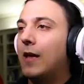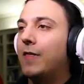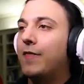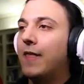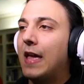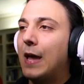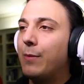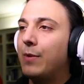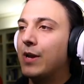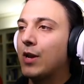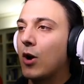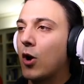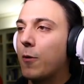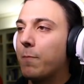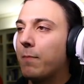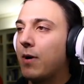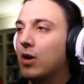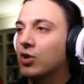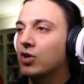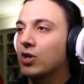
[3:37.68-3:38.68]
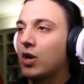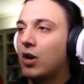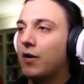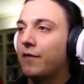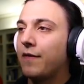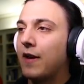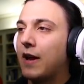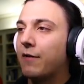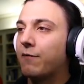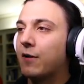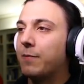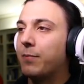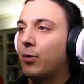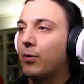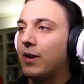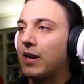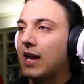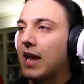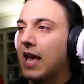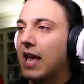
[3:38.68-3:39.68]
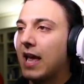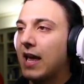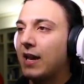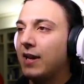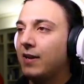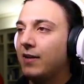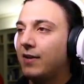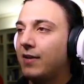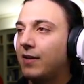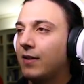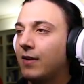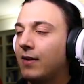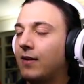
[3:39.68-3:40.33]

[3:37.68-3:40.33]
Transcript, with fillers: And there we go. Much love, everybody, and